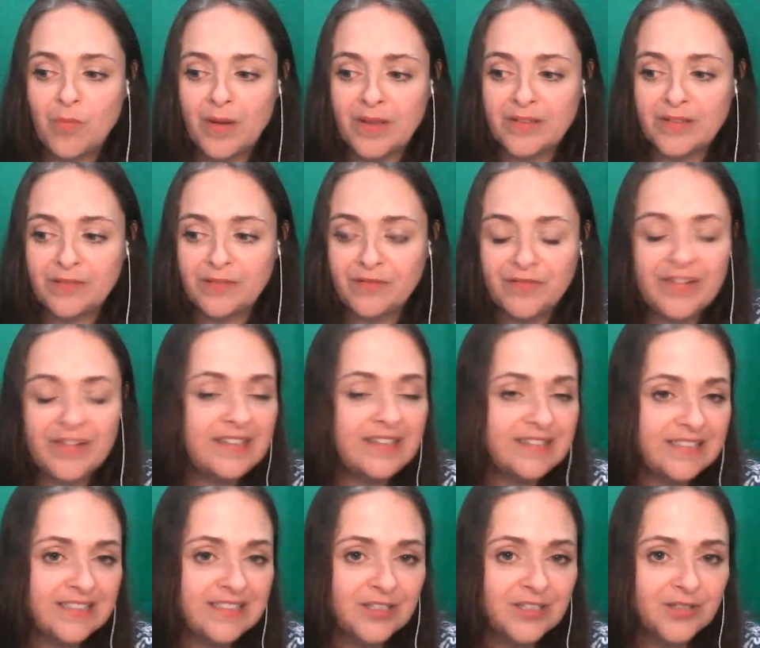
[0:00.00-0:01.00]
because it
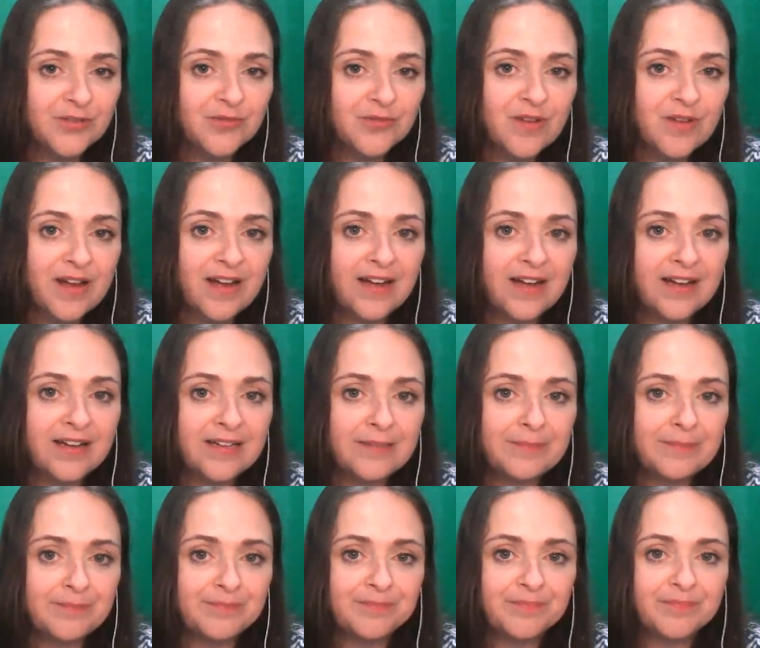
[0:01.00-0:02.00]
feeds into
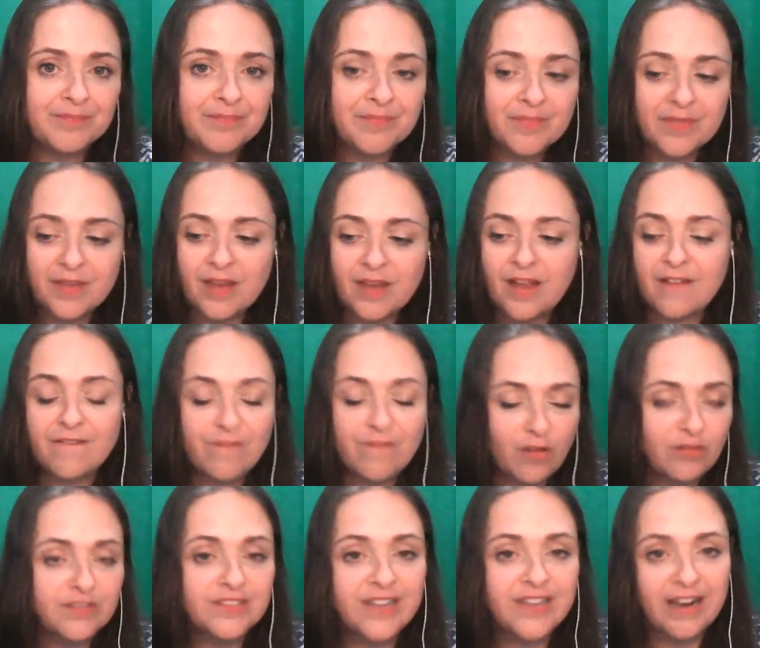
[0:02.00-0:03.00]
a
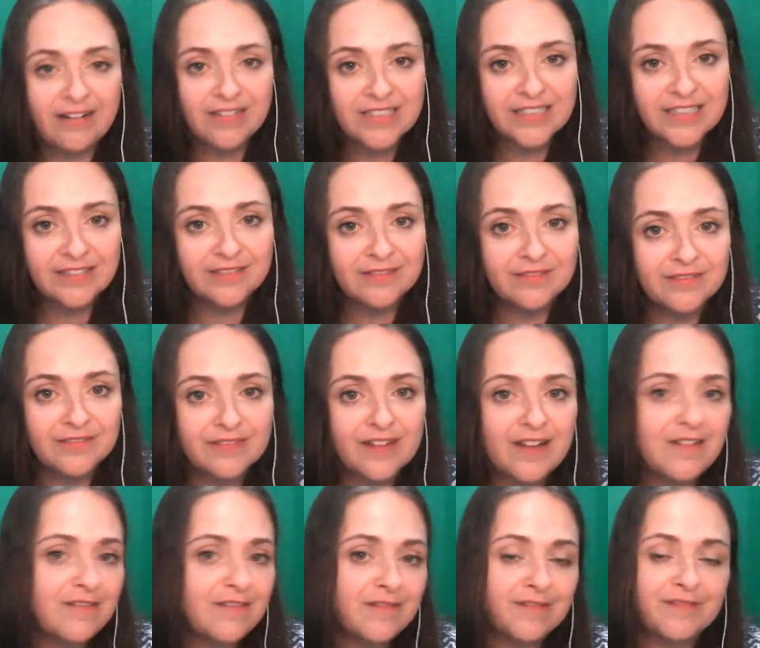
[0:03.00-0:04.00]
false narrative
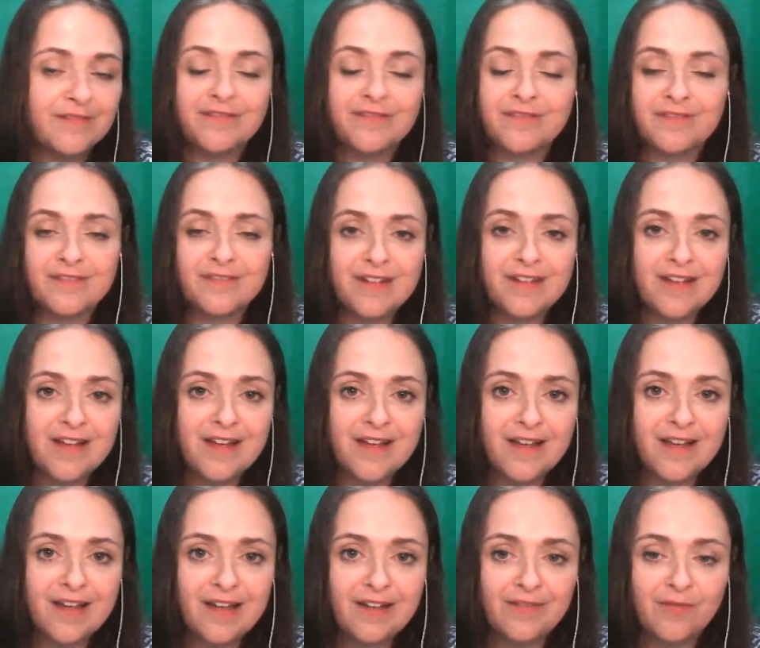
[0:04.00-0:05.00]
of
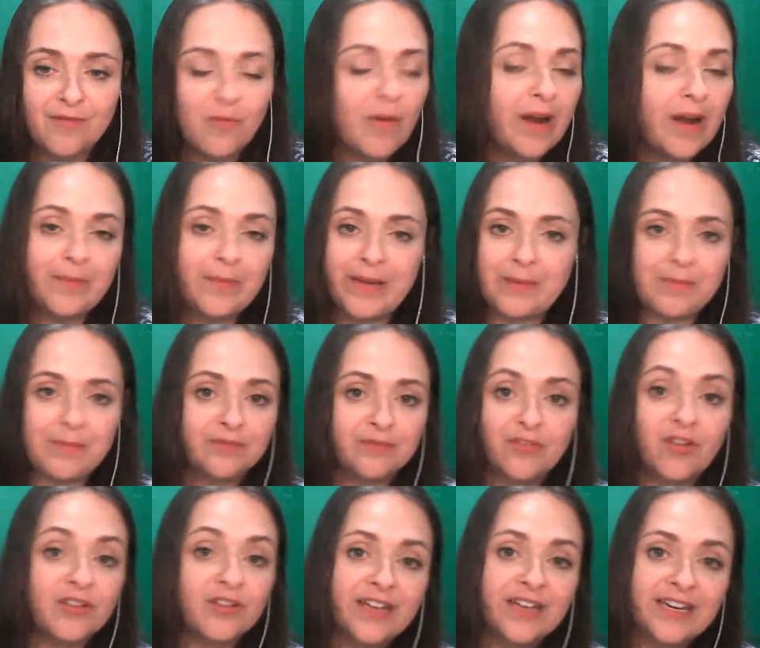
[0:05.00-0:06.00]
white people
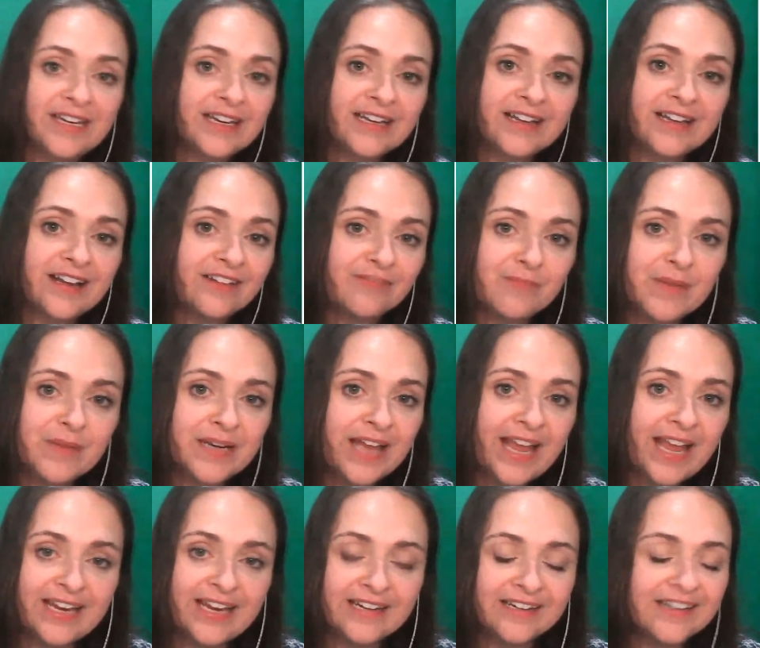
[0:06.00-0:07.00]
not needing
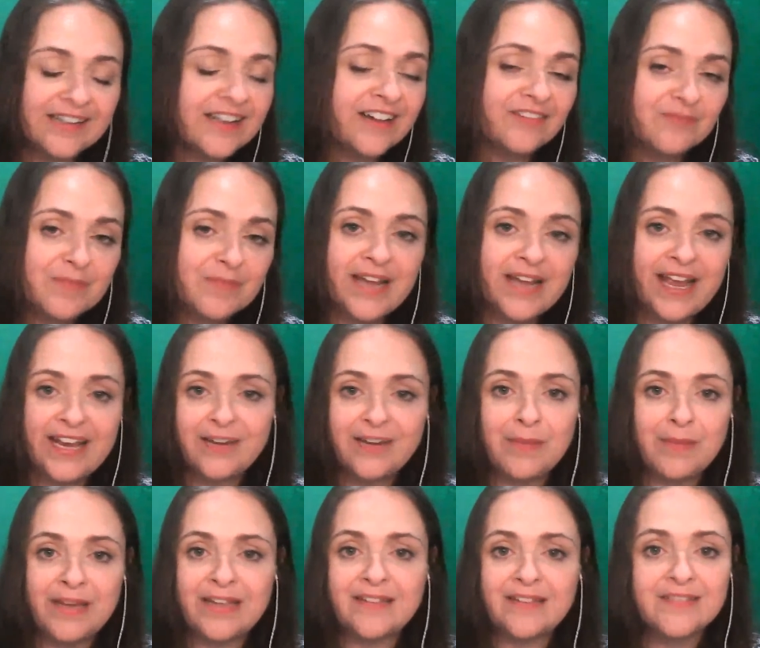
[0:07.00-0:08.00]
government aid, and government
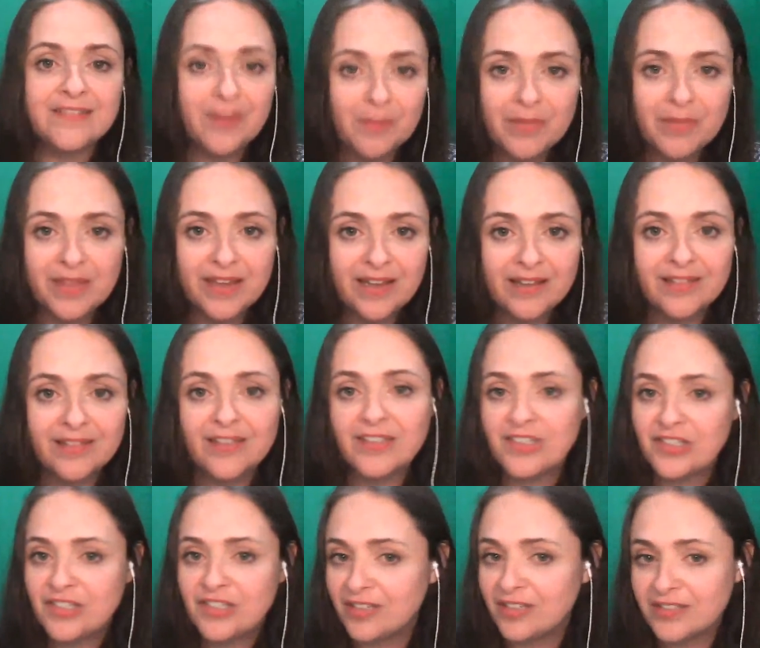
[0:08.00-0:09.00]
aid being something
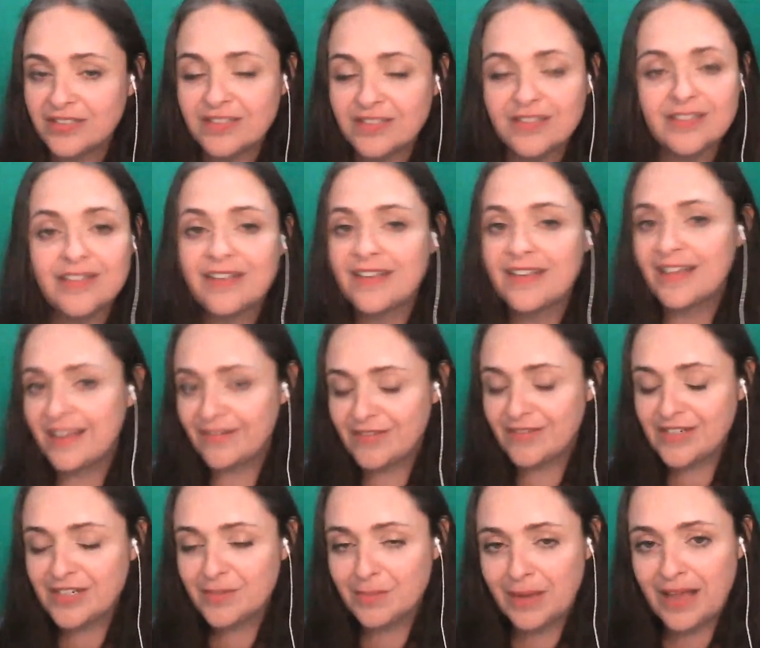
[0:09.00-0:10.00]
that's just
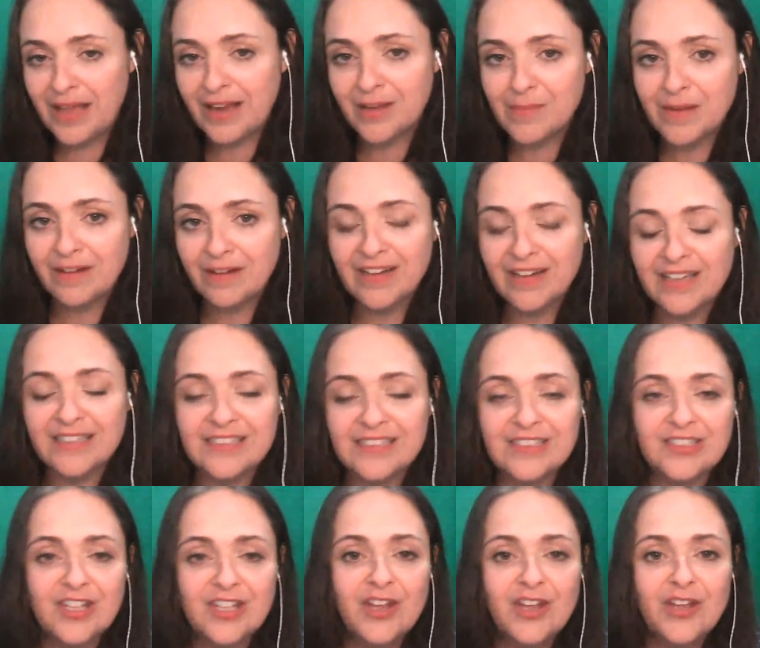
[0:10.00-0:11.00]
given to Black
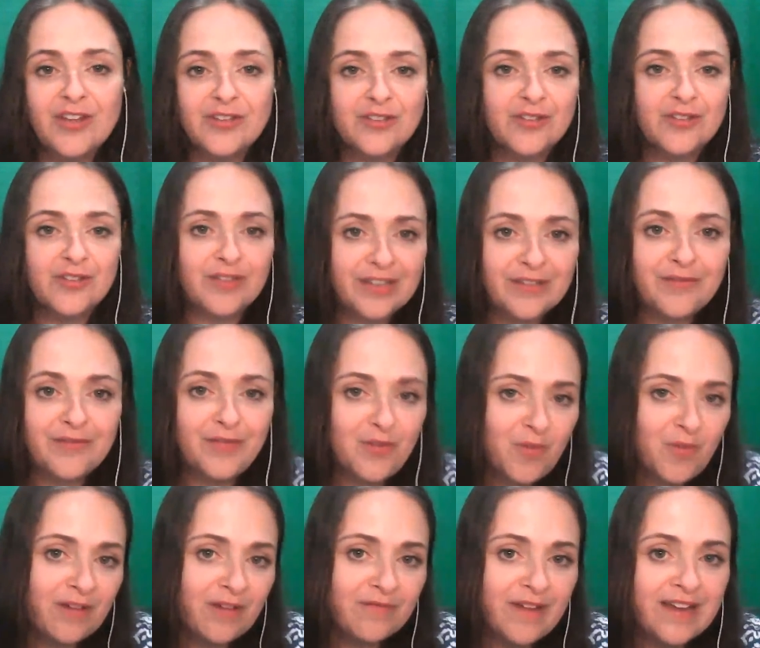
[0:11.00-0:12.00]
Americans, so that if
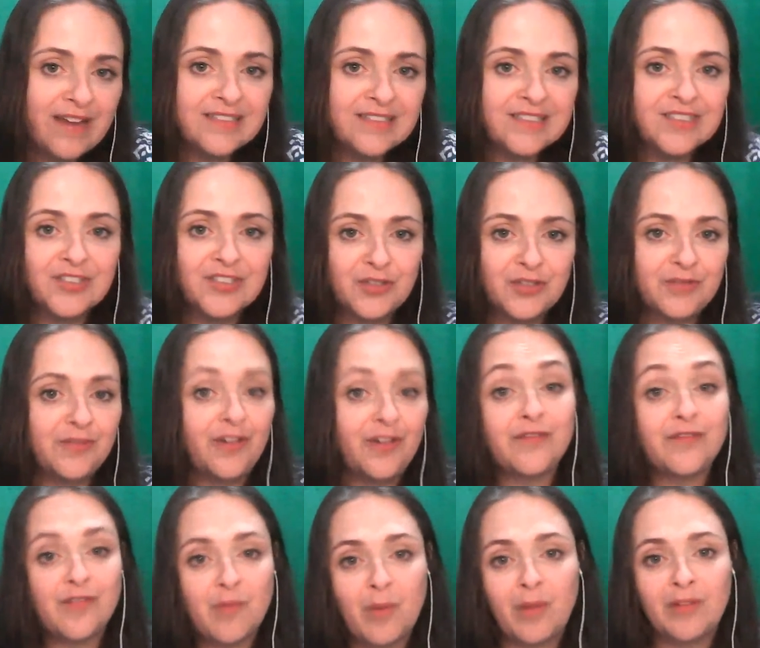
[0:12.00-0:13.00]
you are racist, you
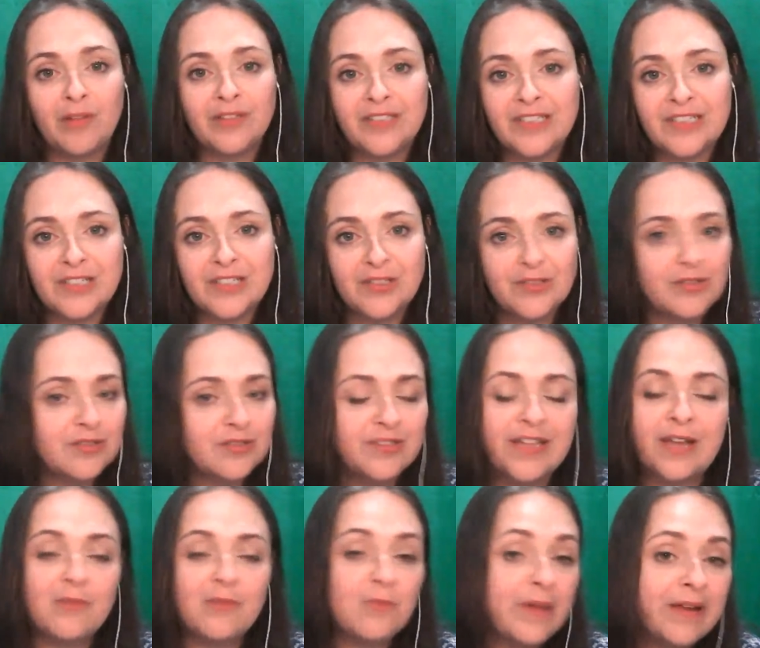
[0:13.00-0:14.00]
vote for politicians who
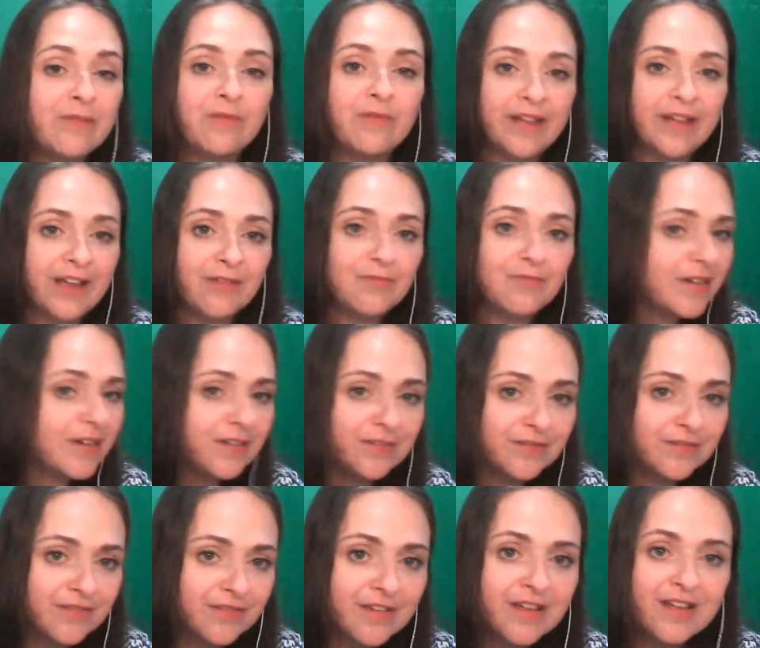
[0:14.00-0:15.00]
say we will get rid
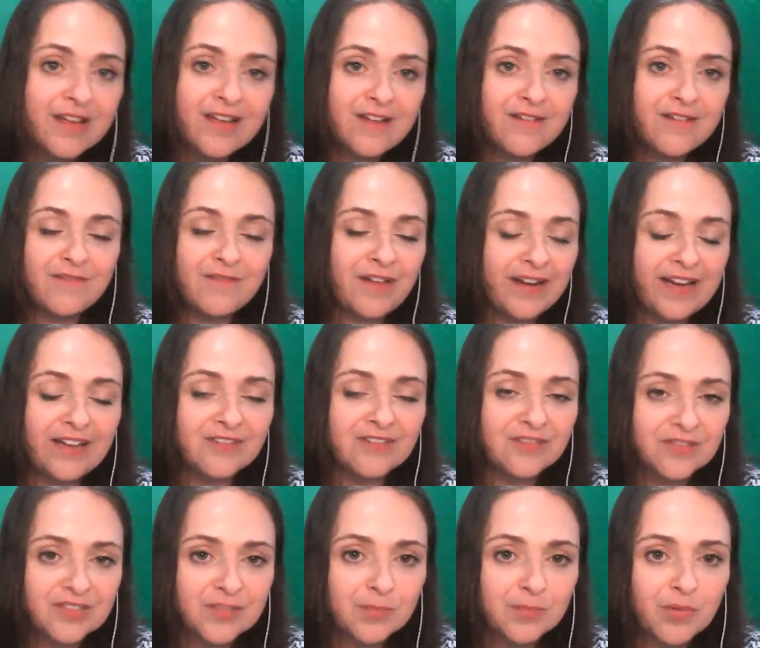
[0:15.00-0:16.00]
of
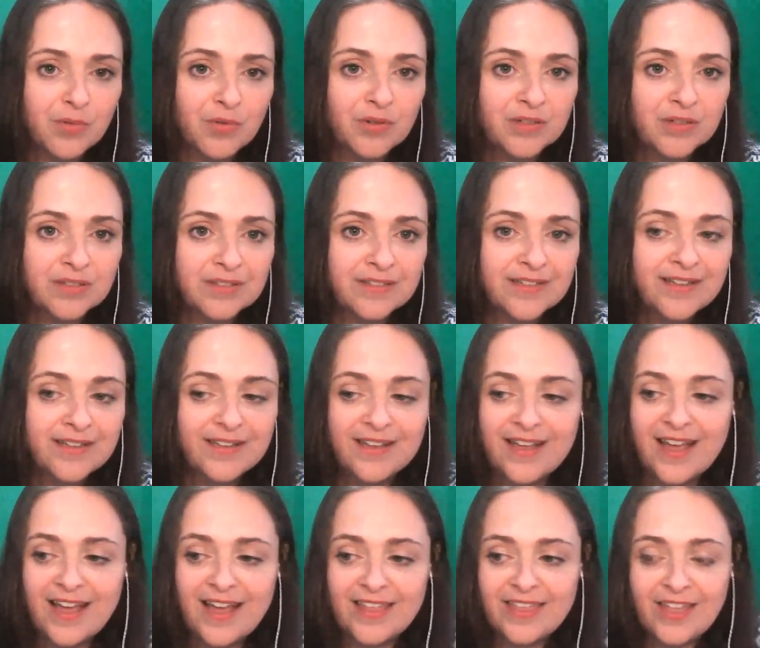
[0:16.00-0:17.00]
financial support.
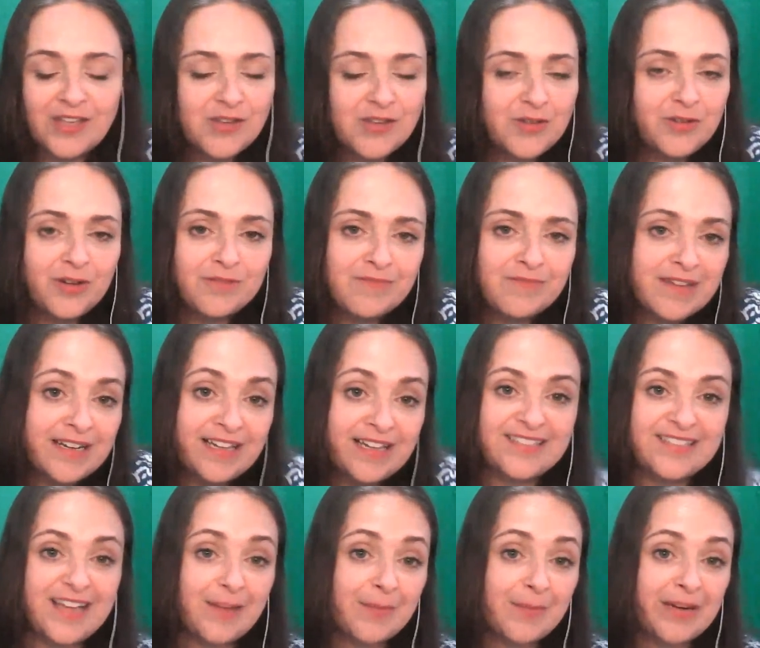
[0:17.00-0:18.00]
And then you don't realize